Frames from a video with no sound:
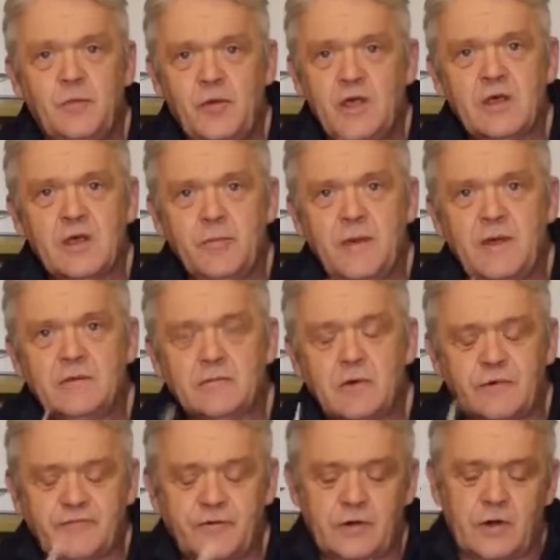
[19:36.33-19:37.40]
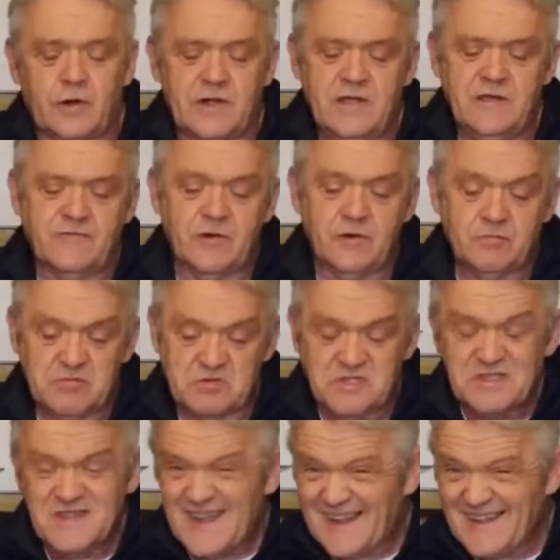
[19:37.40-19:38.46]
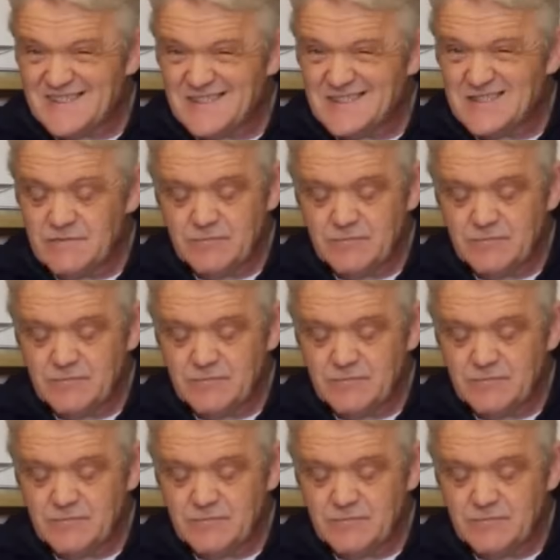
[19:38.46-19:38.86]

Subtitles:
being a bit rough and uneven doesn't actually